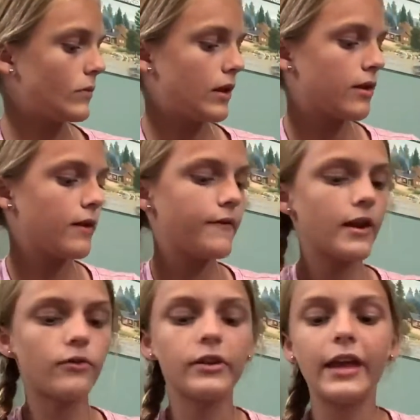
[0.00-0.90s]
if they don't
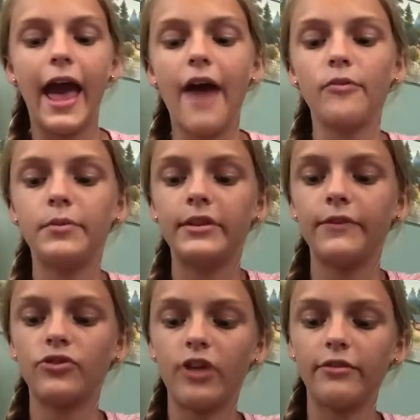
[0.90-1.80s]
really have a specific
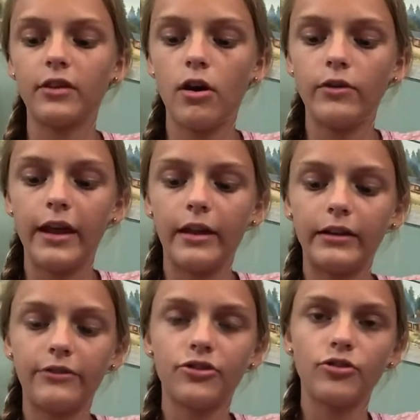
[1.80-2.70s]
dress code, and
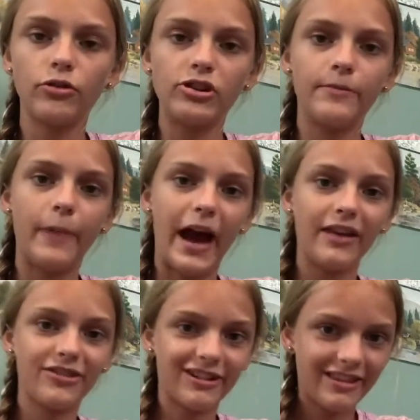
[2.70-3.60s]
unless you're told to buy
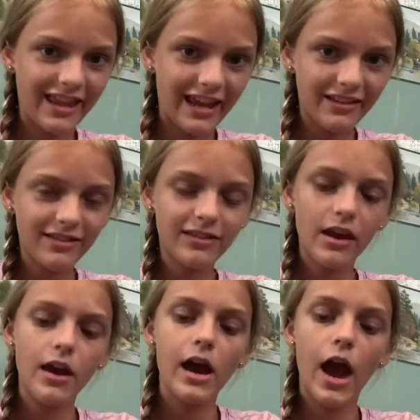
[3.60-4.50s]
certain things,
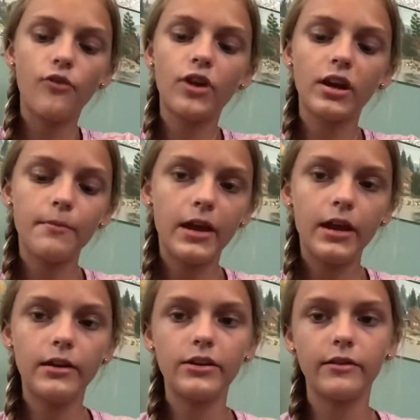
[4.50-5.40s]
I would
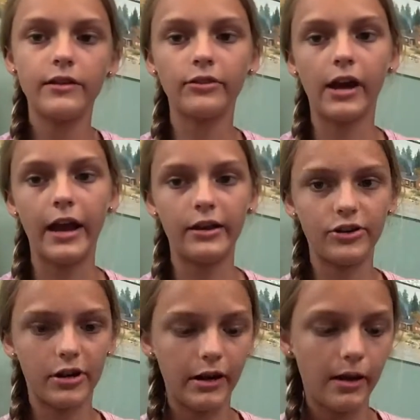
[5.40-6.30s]
recommend, these are kind of
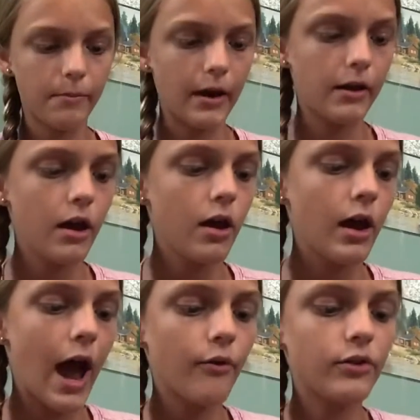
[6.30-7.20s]
dirty, but I
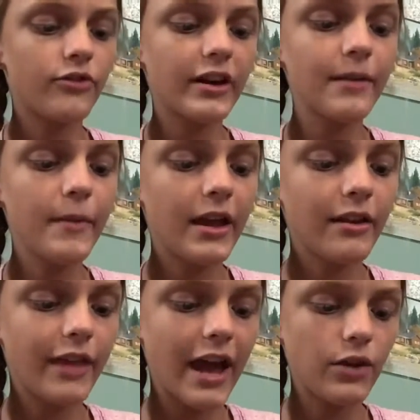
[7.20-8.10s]
would recommend
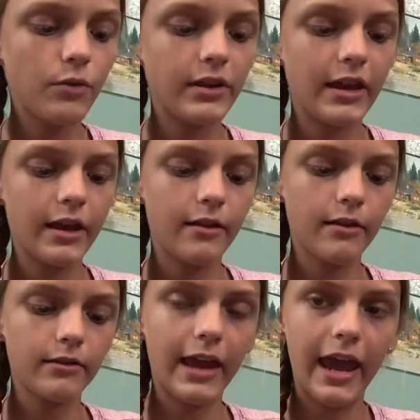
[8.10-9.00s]
that you would get
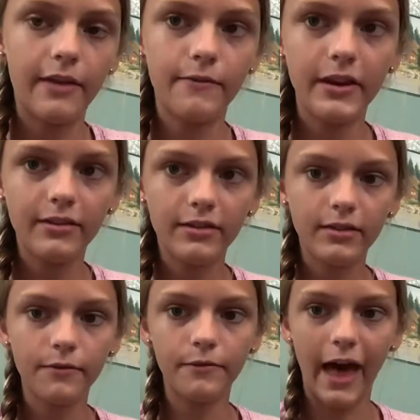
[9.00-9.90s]
canvas
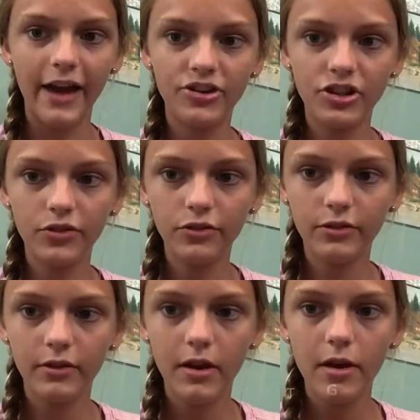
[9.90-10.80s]
flat shoes
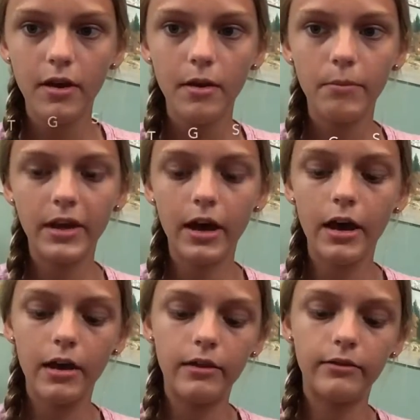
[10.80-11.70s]

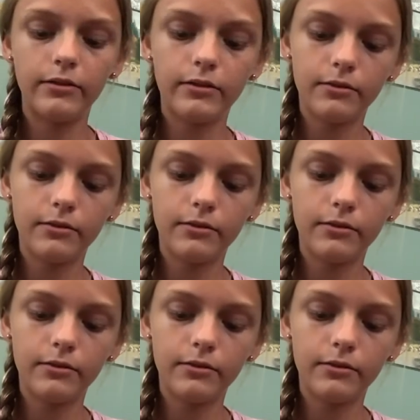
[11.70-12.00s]
because